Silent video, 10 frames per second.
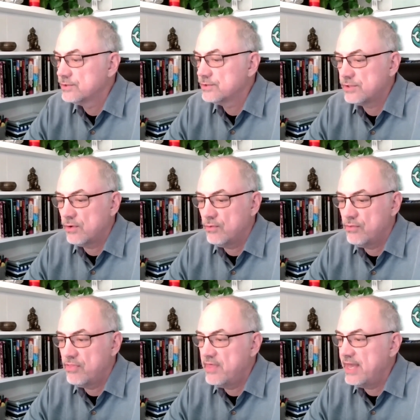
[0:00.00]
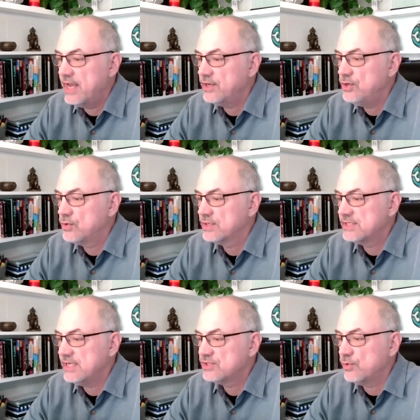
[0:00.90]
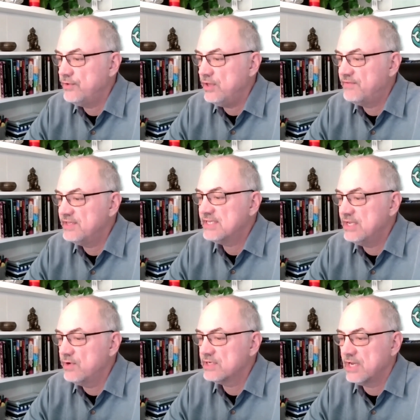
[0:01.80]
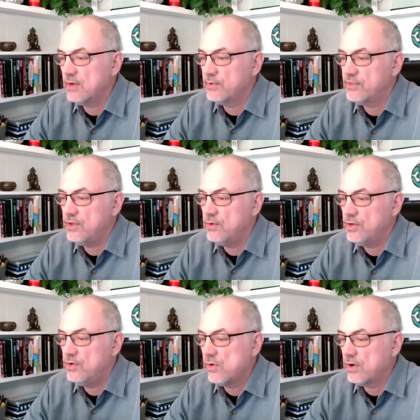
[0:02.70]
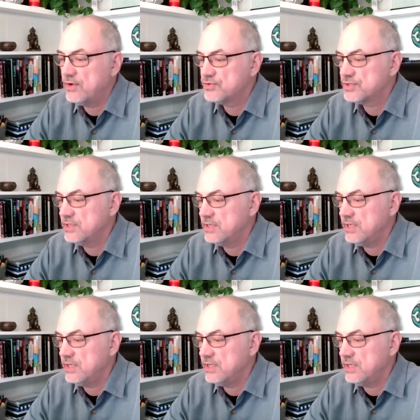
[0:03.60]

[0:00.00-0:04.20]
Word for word: so that you can see. So if, you, if this did resonate with you and you are interested